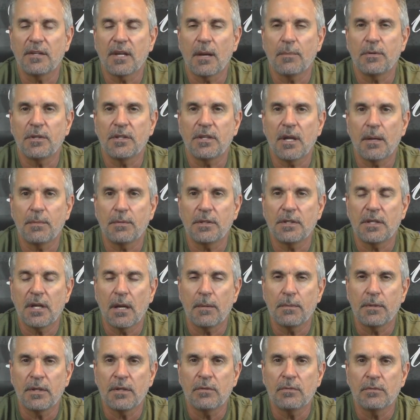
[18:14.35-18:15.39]

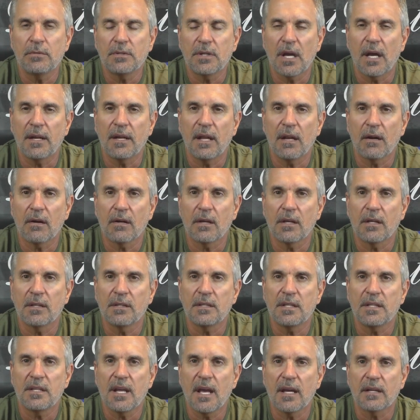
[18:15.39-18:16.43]

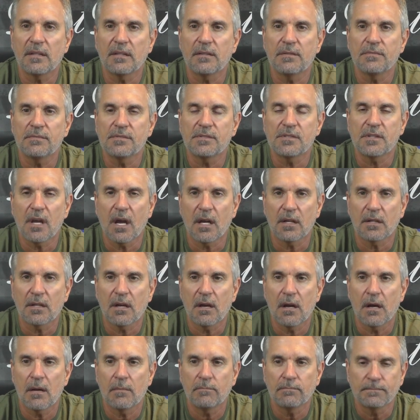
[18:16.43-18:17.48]

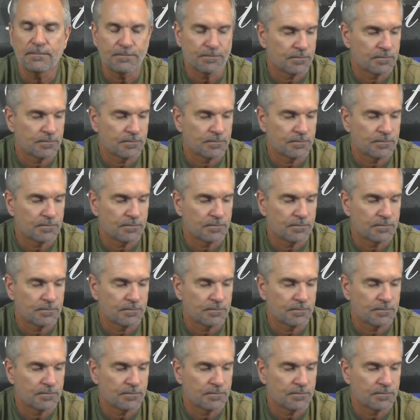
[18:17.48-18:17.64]
www.airgundetectives.com.